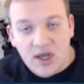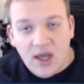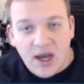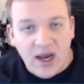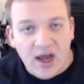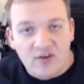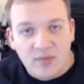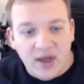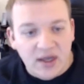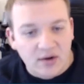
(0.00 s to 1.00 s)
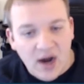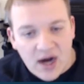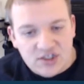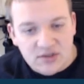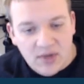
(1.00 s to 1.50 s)
I have my
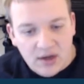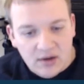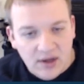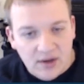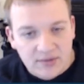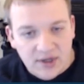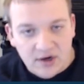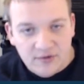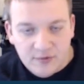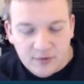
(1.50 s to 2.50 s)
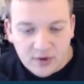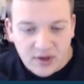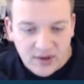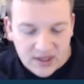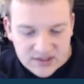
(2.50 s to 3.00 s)
interaction model out there for
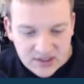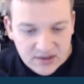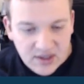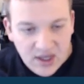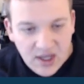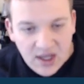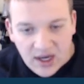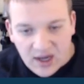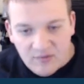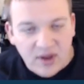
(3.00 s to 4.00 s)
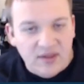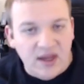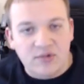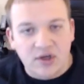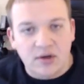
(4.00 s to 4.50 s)
Alexa. I have my
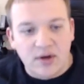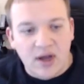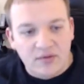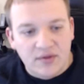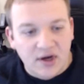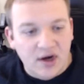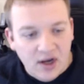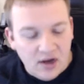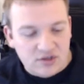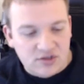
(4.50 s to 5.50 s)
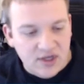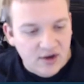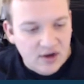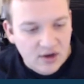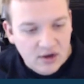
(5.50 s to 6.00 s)
Lambda code out there. And actually,
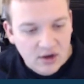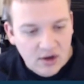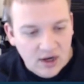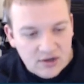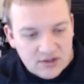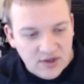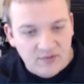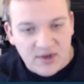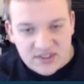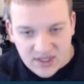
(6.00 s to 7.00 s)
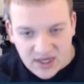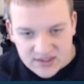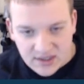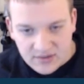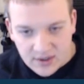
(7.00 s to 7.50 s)
I also have my slides
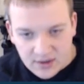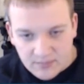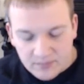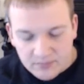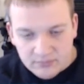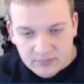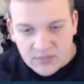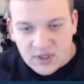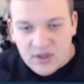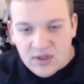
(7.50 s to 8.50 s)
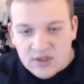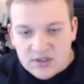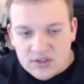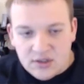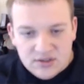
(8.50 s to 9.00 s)
out there.
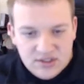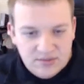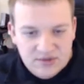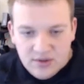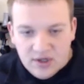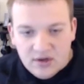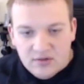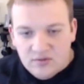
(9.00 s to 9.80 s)
So step 2 here,